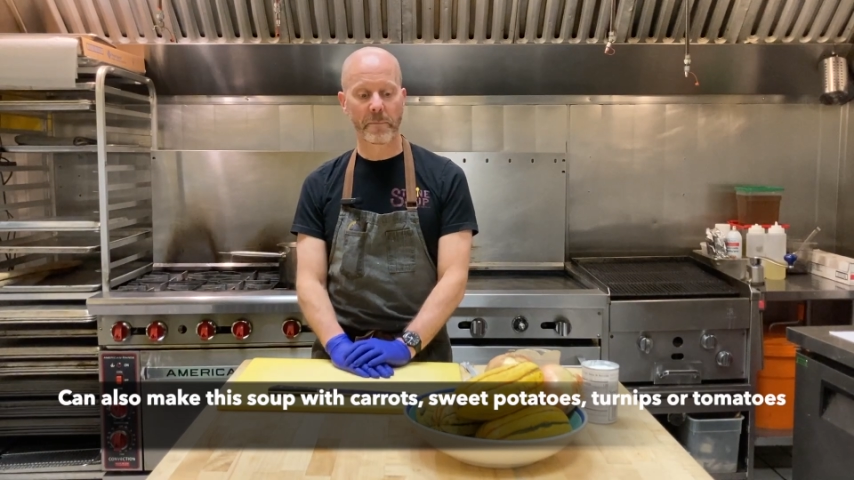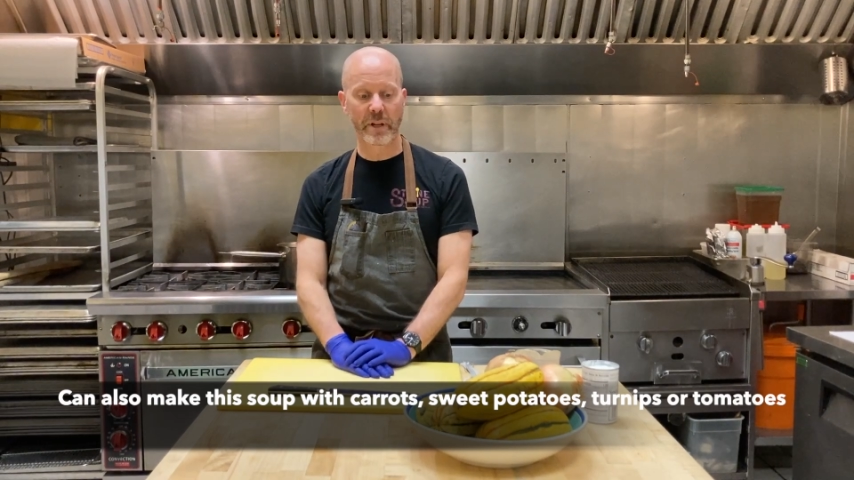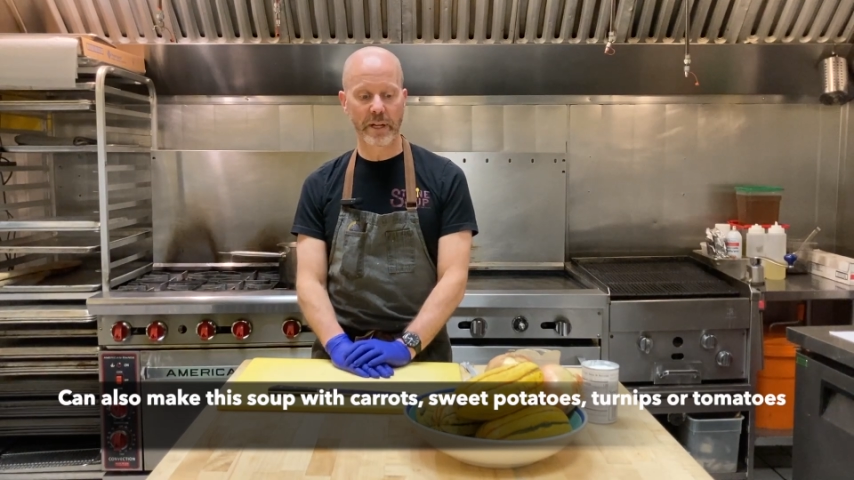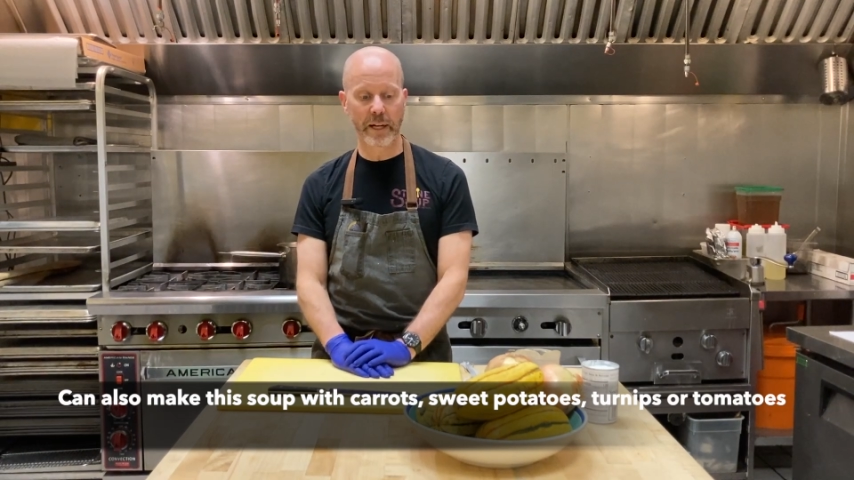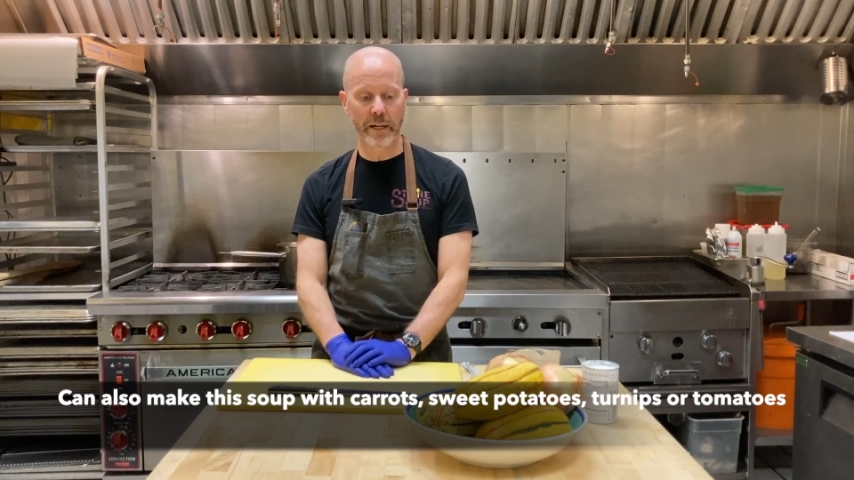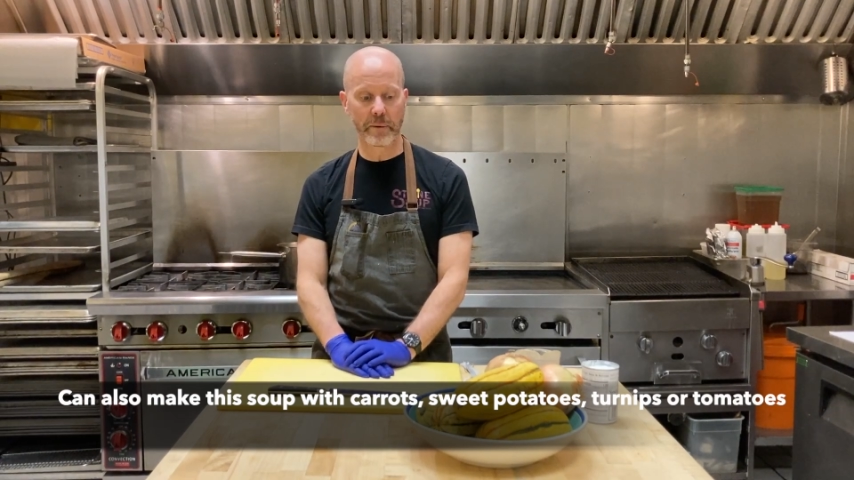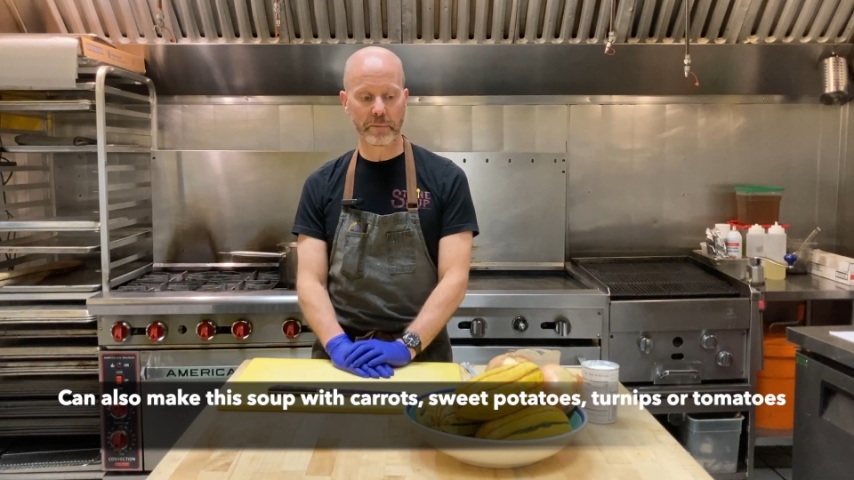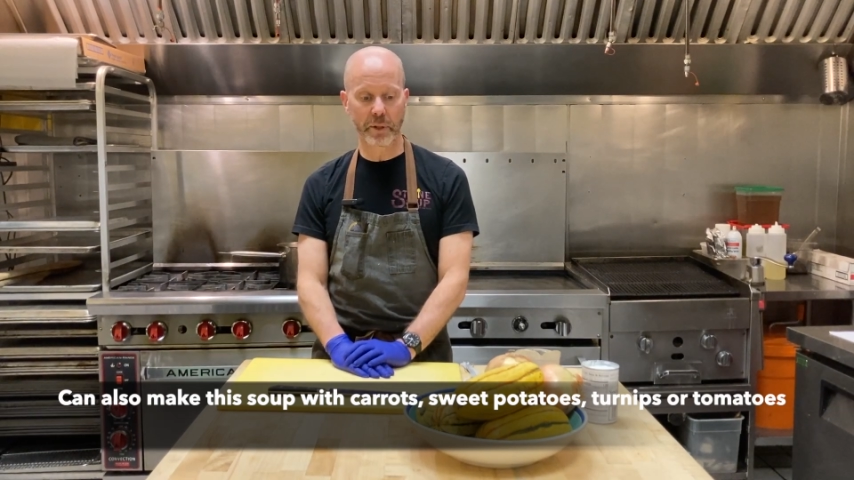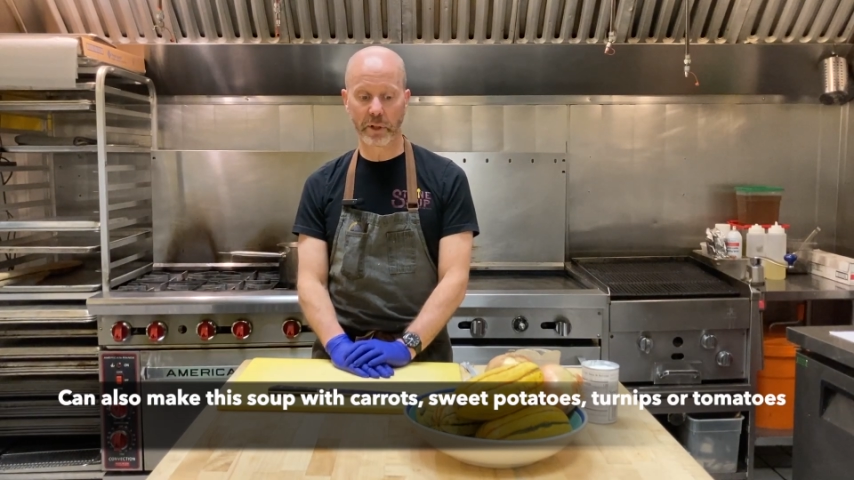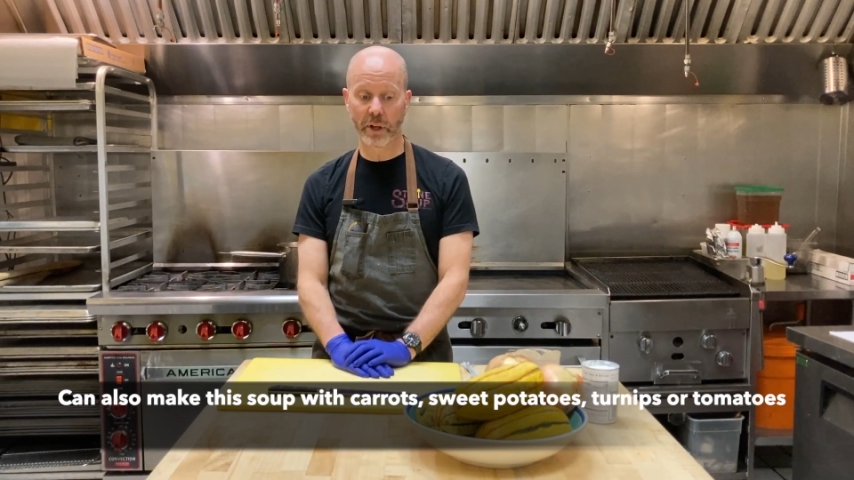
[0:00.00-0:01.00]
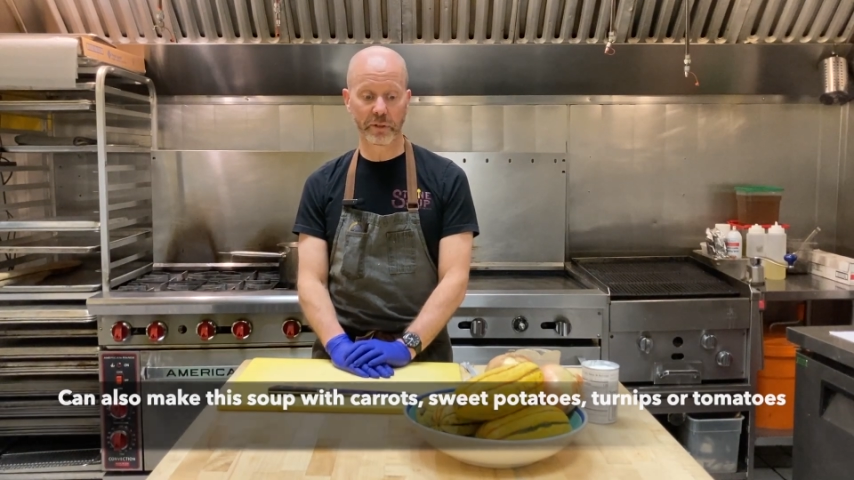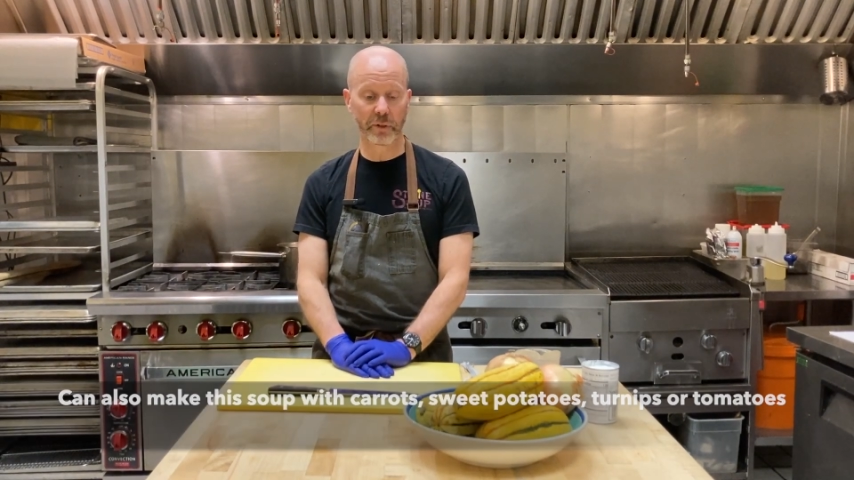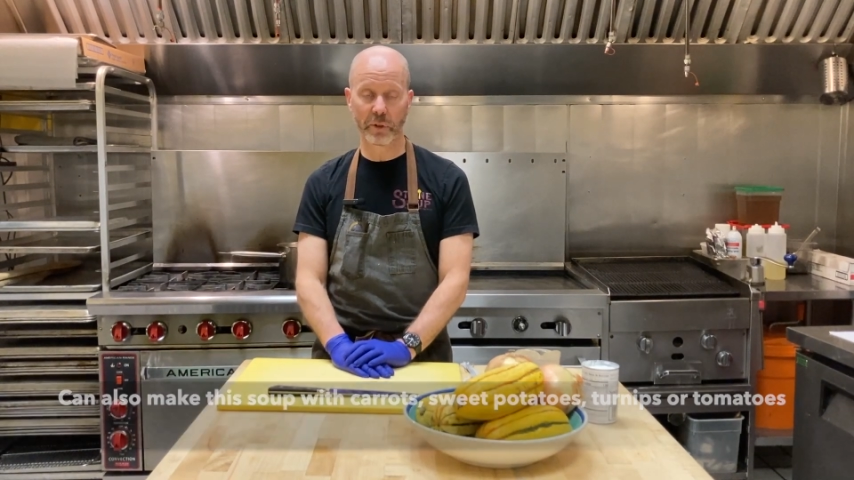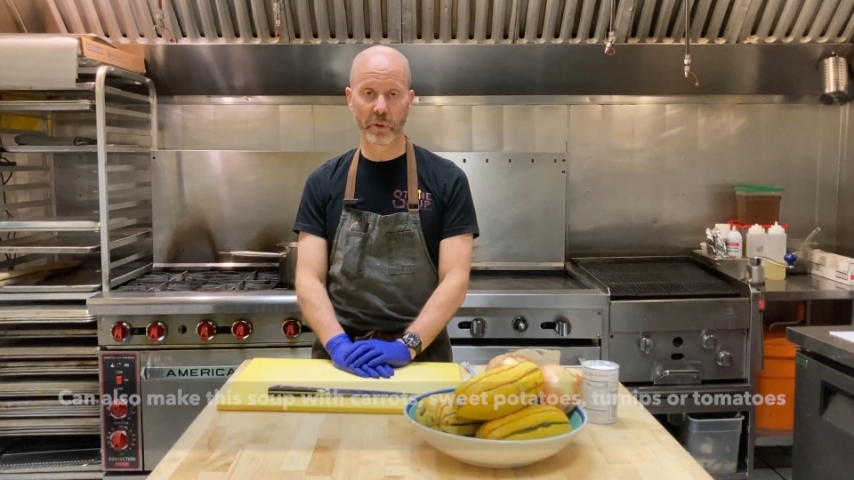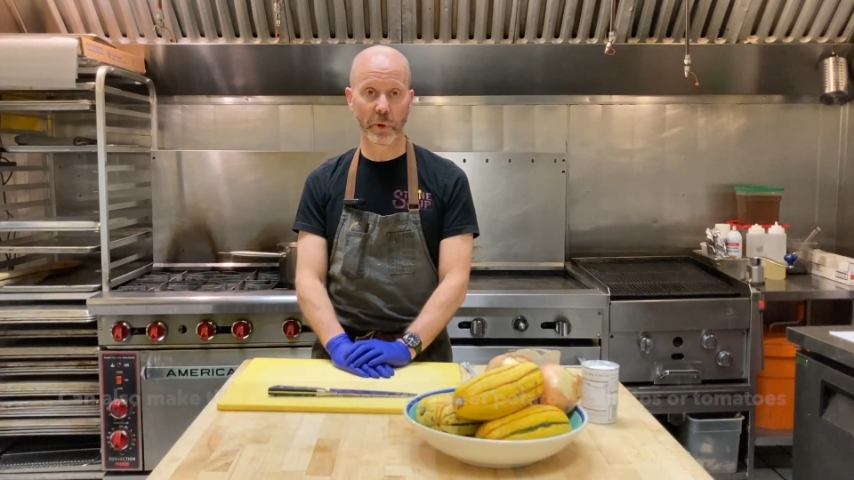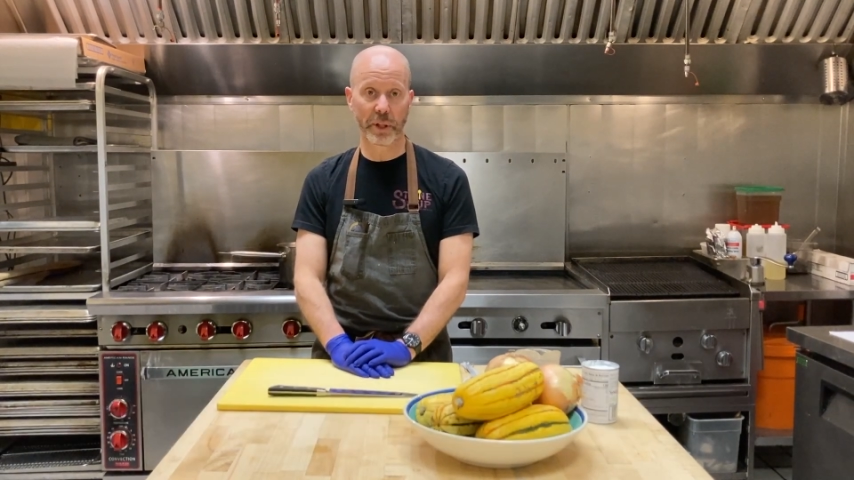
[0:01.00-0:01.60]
You could also do it with